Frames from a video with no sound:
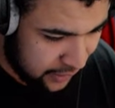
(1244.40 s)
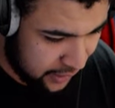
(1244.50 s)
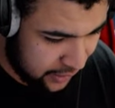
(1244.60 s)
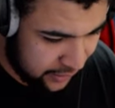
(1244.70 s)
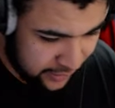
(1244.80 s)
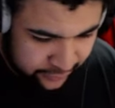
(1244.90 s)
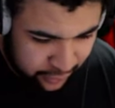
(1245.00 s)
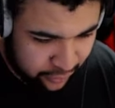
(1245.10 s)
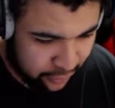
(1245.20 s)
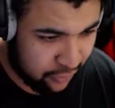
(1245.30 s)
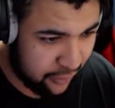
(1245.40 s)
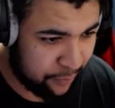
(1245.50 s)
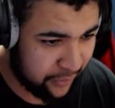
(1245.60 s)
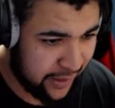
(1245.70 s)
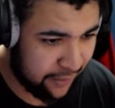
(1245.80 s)
Uh, let's go to the draft
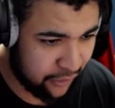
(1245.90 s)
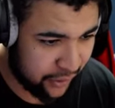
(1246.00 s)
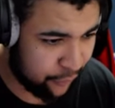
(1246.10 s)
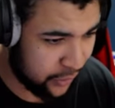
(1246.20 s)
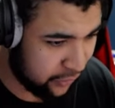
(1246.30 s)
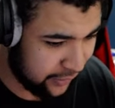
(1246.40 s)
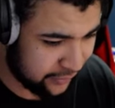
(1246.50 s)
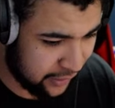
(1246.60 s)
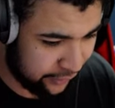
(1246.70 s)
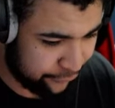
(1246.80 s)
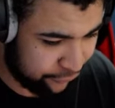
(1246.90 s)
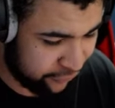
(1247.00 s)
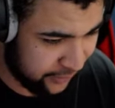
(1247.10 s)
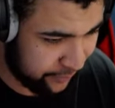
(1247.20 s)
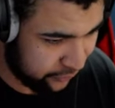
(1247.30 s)
board and have a look if we got this guy's
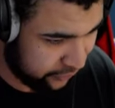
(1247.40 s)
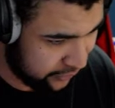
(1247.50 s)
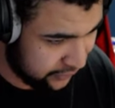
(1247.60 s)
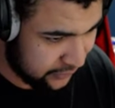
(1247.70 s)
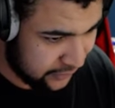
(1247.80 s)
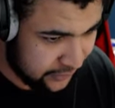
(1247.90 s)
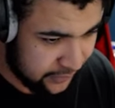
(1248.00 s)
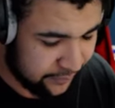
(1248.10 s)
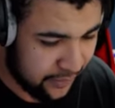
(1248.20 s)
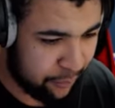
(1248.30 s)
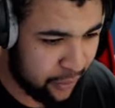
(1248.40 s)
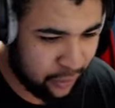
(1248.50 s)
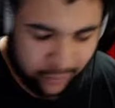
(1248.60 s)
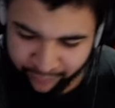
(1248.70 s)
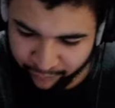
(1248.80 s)
freebie or not. Pretty
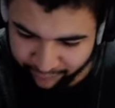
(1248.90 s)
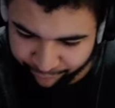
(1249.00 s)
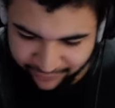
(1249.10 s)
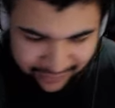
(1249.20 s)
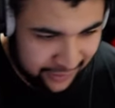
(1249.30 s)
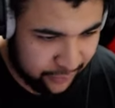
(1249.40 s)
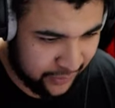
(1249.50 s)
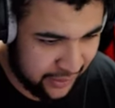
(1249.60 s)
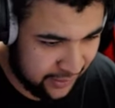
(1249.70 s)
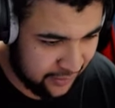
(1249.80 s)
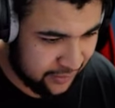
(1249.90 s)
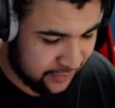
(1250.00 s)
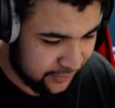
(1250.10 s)
sure that's one of the first things we did.